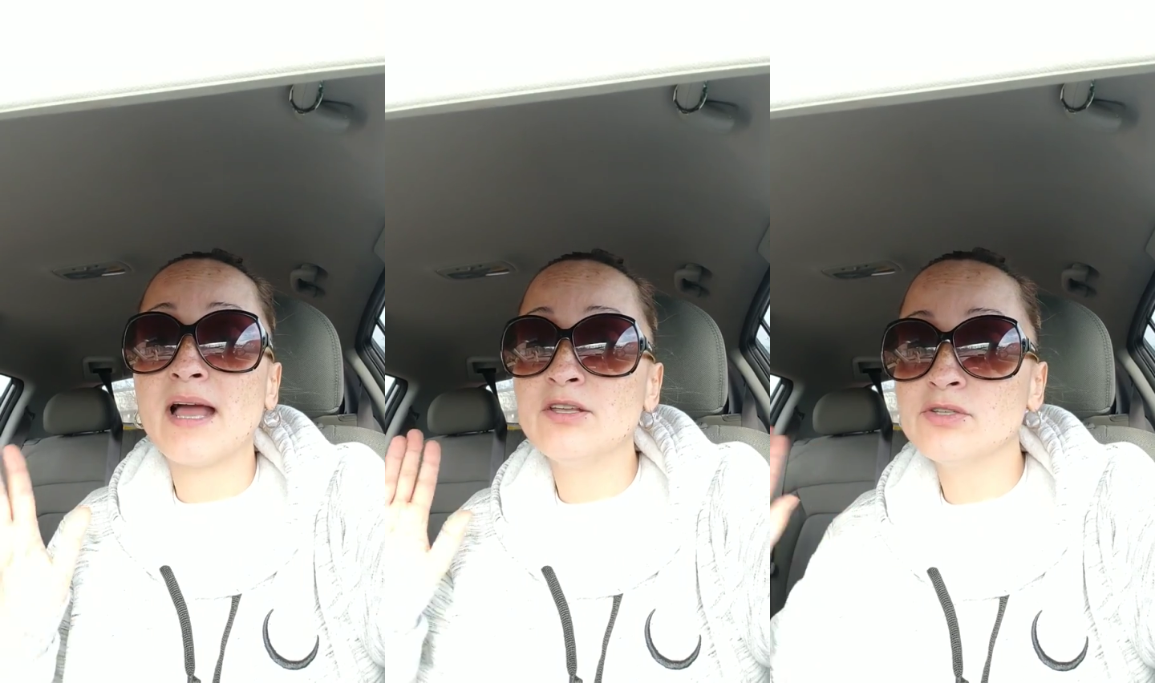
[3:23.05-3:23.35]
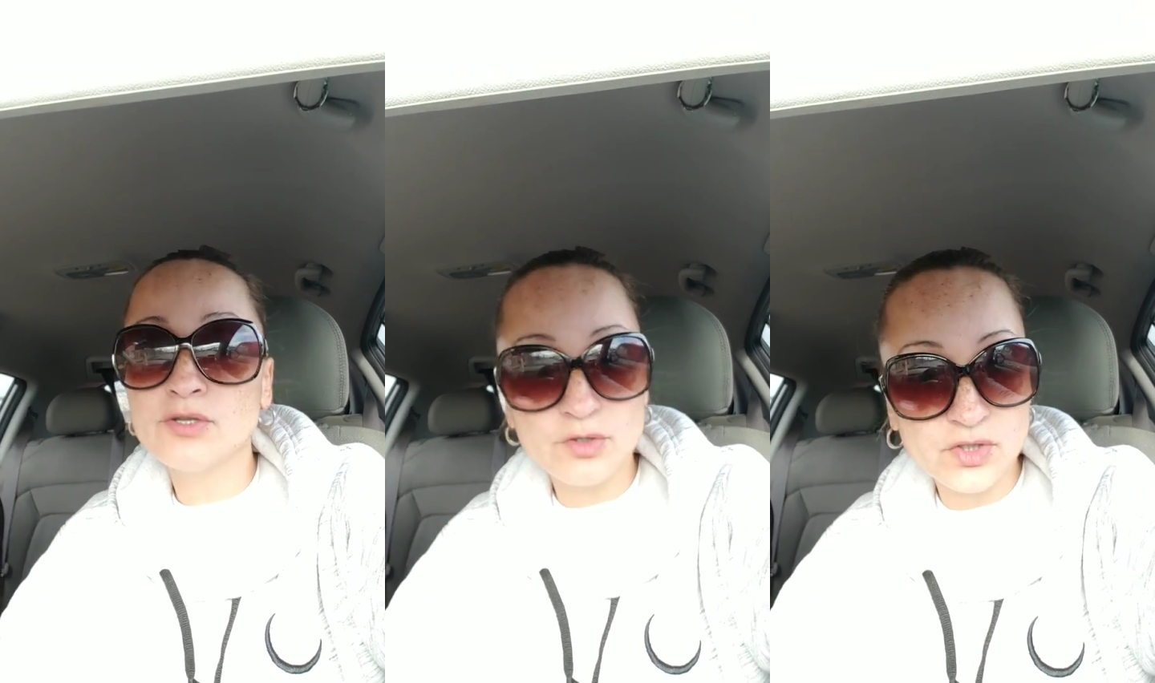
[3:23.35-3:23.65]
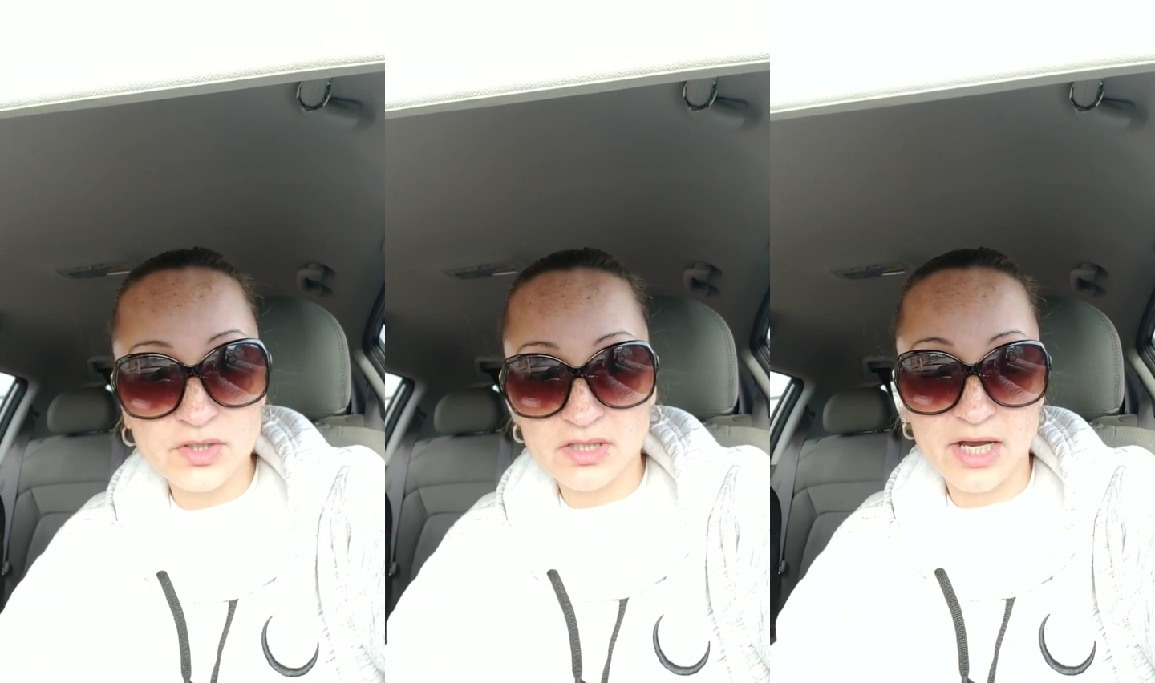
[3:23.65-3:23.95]
I usually go
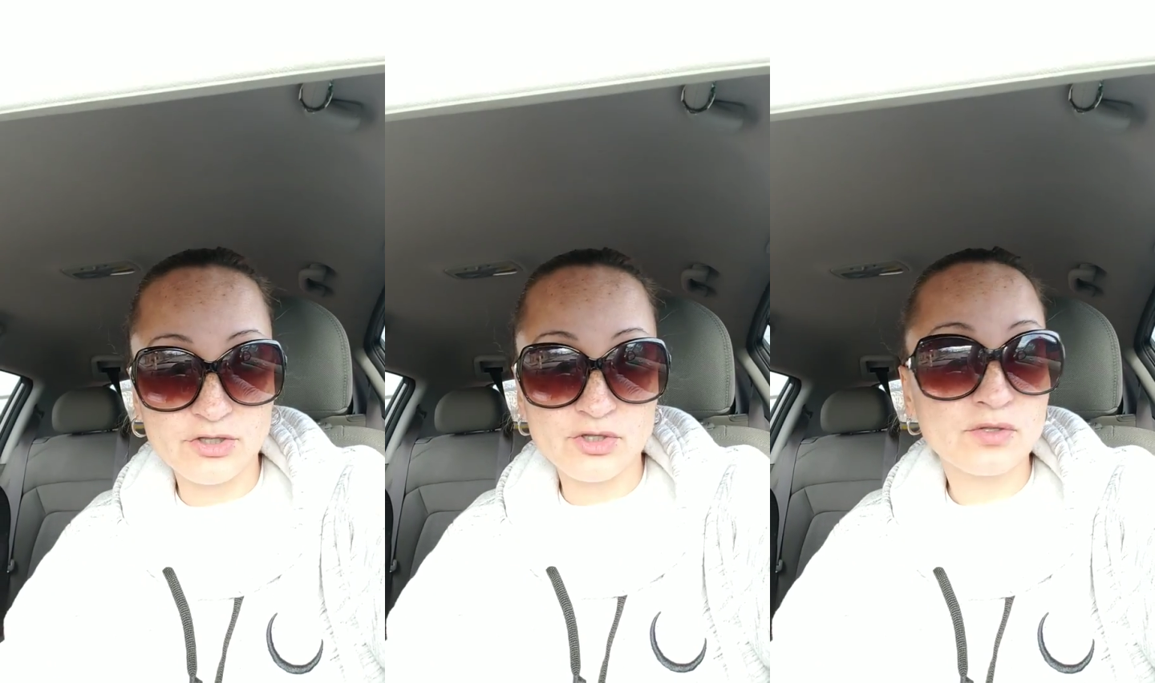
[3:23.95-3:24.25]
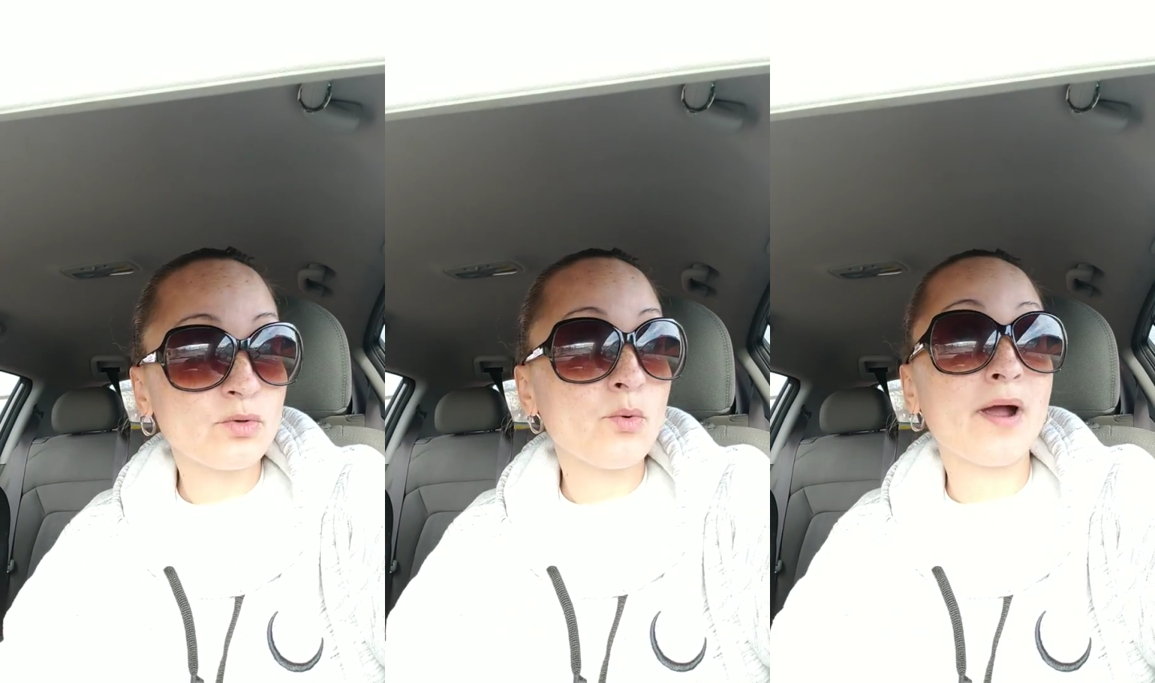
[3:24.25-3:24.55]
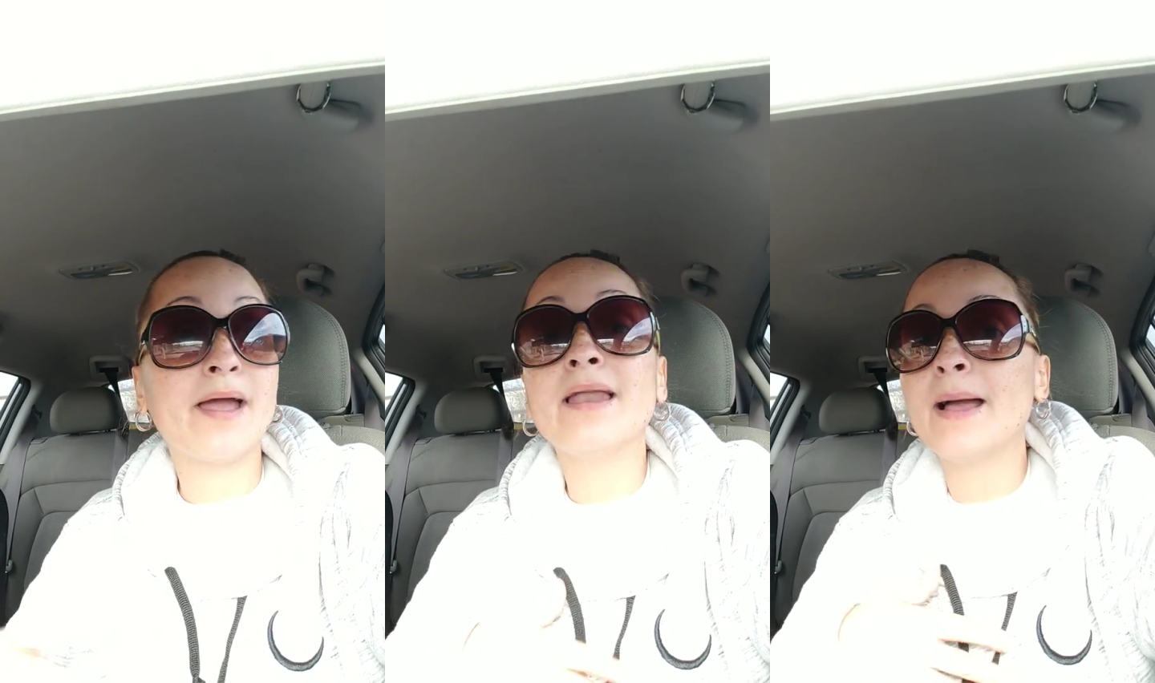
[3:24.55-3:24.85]
to the Skechers store
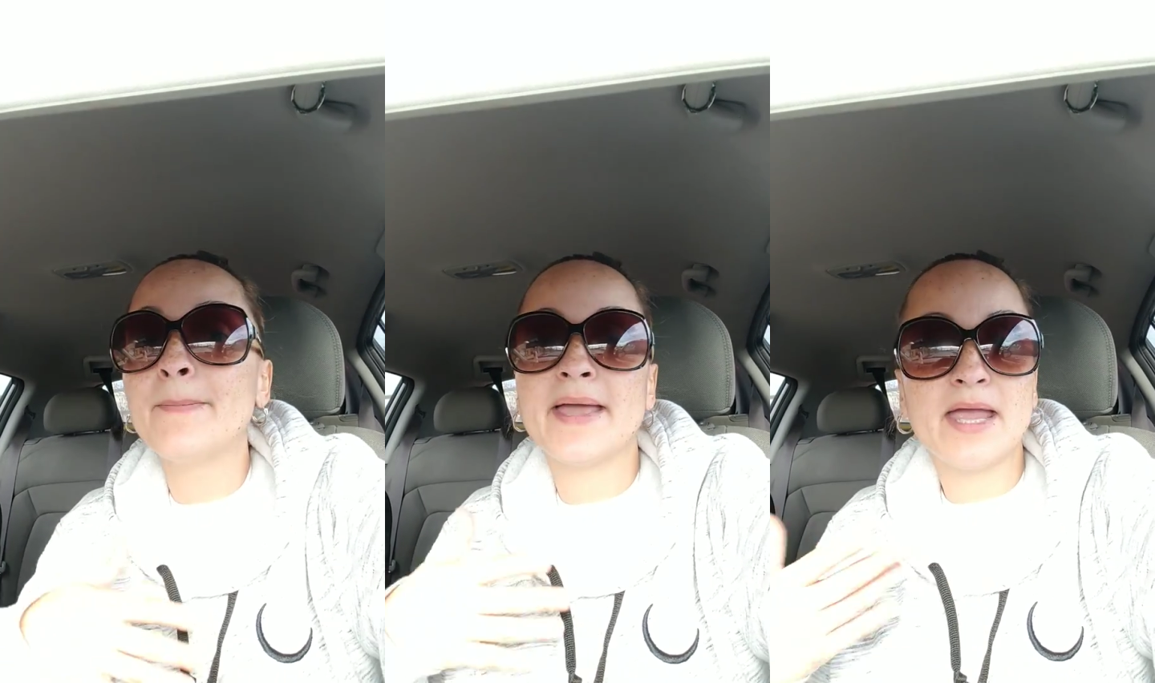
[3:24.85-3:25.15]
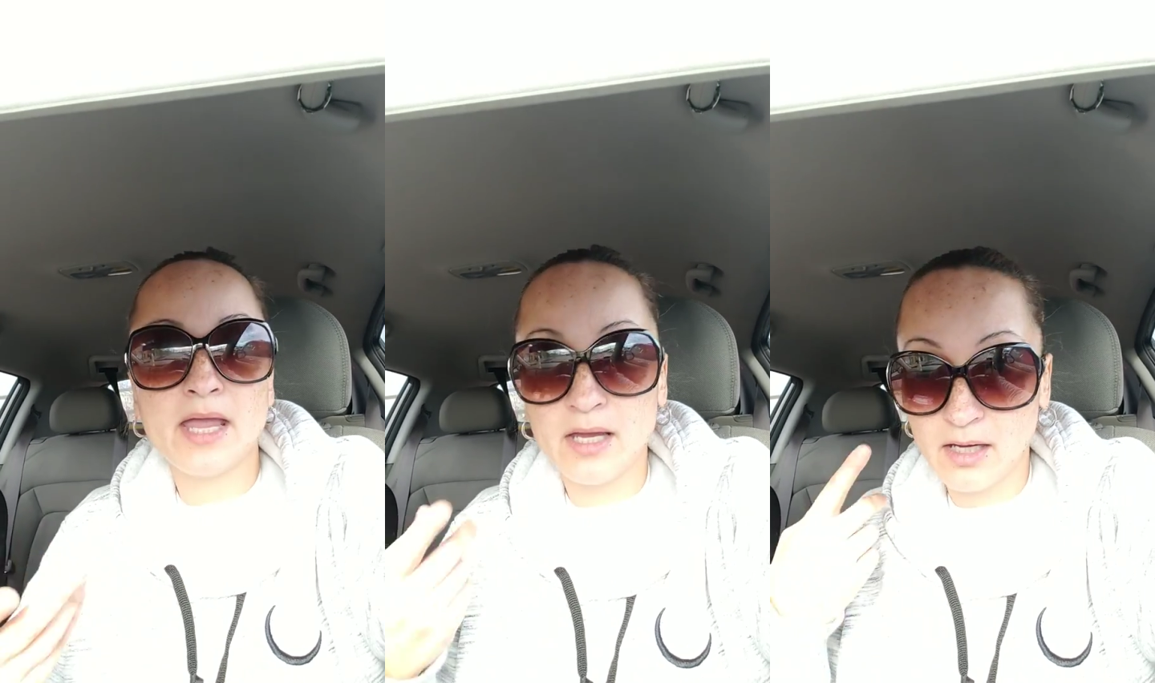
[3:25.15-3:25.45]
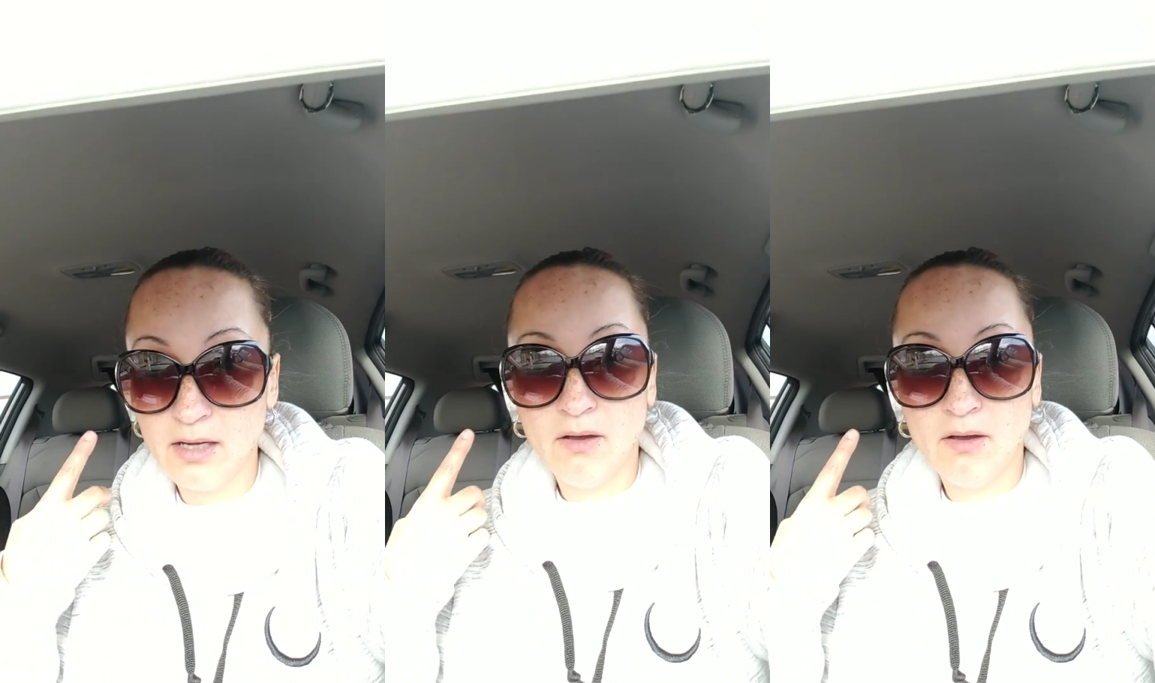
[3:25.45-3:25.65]
and I pay